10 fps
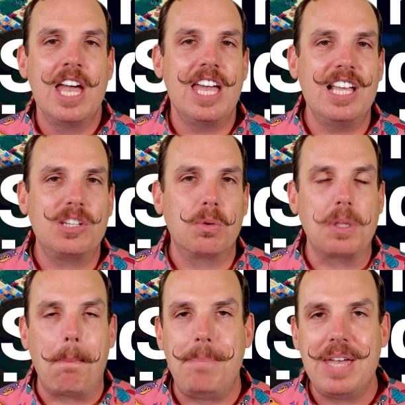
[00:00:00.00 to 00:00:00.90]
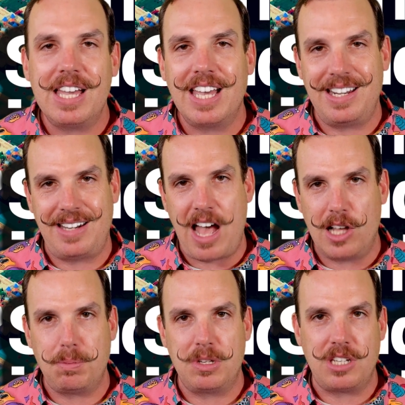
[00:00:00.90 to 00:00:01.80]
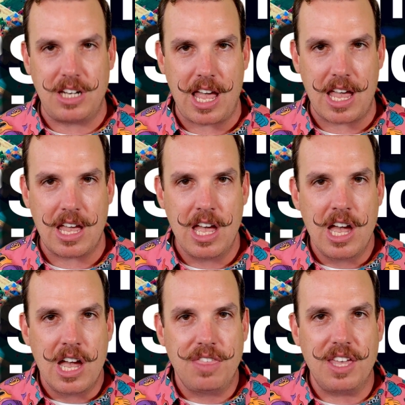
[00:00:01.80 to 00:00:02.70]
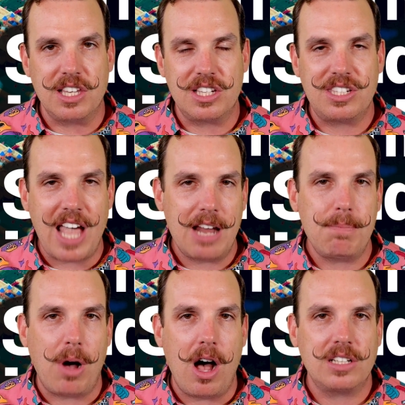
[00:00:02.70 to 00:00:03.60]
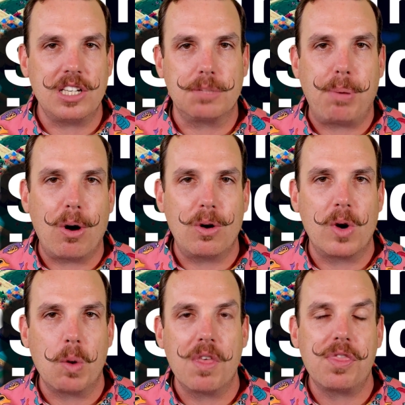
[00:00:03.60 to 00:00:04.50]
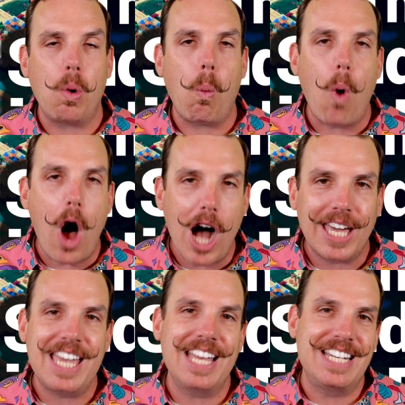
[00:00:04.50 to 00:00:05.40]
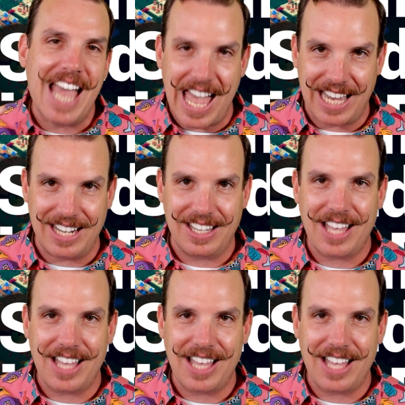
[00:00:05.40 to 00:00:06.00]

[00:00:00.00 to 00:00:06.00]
is there was a big announcement today that the sandbox is partnering with The Walking Dead.